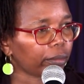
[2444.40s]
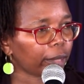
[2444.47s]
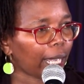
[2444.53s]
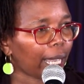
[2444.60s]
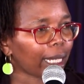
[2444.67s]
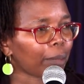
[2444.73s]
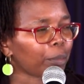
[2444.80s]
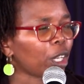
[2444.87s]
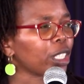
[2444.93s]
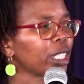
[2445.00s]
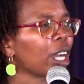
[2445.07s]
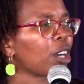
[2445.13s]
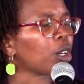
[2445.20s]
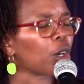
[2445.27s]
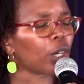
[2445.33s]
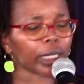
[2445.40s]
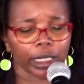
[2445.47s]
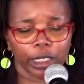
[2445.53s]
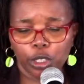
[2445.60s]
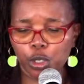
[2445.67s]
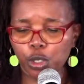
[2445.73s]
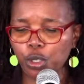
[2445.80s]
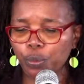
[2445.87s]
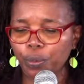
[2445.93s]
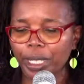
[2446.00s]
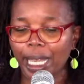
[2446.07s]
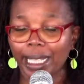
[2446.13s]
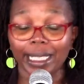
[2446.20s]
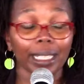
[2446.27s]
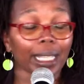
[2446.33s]
And I'm not now calling you to be
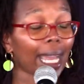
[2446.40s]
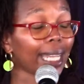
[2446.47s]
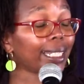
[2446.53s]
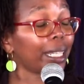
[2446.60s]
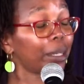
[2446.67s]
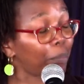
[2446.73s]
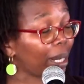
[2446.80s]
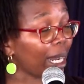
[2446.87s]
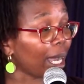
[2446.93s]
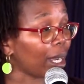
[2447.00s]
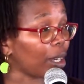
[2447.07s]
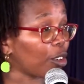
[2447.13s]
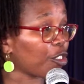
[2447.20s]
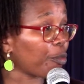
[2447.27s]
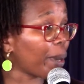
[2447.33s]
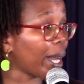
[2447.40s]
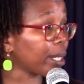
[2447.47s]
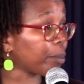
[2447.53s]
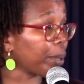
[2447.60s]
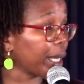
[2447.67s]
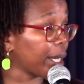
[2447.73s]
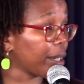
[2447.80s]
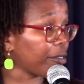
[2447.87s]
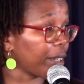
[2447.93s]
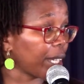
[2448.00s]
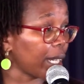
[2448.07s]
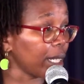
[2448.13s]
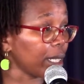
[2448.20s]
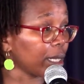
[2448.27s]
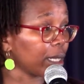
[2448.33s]
an enabler of bad behavior.
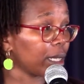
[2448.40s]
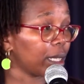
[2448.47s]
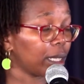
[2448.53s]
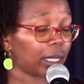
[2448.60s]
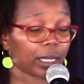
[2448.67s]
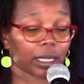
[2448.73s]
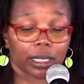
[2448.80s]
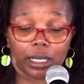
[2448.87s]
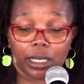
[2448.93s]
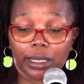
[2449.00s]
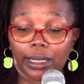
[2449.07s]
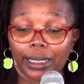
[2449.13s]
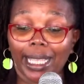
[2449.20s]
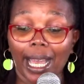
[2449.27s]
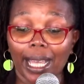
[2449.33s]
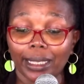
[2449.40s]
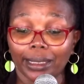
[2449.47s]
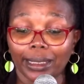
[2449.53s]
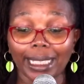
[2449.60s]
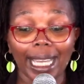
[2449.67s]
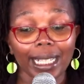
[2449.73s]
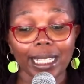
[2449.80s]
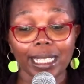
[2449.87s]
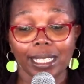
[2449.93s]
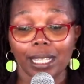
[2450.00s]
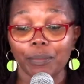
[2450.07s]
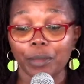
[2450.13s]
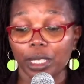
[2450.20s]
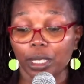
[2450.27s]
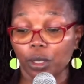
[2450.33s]
That, that is
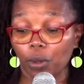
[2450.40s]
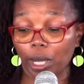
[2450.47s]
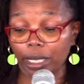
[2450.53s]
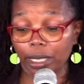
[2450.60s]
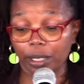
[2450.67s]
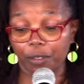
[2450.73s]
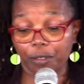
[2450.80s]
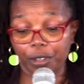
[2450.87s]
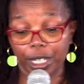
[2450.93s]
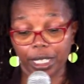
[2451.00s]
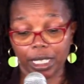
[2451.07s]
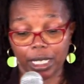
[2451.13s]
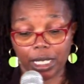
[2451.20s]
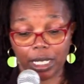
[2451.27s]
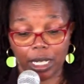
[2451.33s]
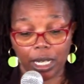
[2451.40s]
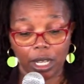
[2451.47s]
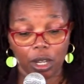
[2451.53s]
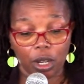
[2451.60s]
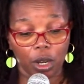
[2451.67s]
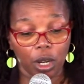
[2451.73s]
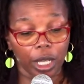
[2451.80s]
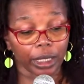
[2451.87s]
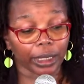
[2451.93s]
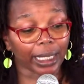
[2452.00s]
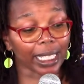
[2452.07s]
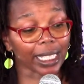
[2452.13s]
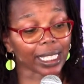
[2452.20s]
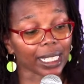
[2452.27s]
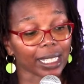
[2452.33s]
something quite different.
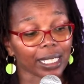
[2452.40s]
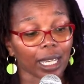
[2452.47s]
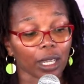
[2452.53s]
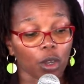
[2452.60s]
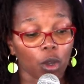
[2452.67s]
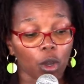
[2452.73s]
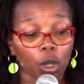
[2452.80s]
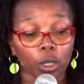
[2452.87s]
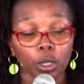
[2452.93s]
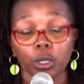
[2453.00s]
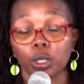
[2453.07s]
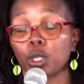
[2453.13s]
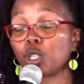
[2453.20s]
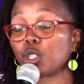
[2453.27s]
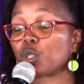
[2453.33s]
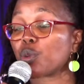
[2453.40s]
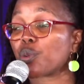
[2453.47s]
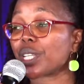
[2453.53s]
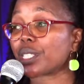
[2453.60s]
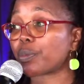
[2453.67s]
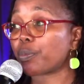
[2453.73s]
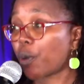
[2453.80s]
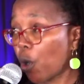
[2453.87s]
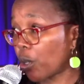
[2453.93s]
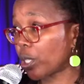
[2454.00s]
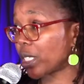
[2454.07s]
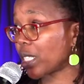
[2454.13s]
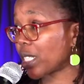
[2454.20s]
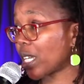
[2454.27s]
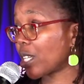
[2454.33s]
This is a call to
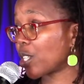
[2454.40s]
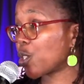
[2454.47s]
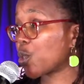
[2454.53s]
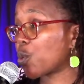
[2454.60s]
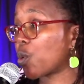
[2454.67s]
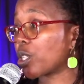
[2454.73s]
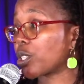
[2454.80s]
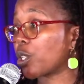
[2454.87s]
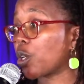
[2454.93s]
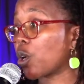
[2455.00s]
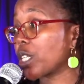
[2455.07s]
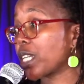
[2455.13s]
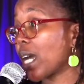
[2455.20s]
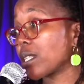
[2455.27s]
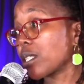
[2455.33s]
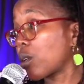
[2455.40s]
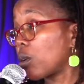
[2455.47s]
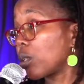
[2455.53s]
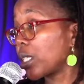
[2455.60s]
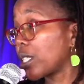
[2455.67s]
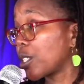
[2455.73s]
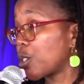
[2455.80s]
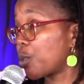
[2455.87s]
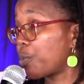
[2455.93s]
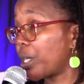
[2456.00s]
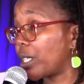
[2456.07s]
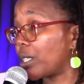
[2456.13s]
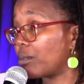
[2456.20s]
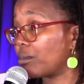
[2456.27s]
respond to what God has called us to be,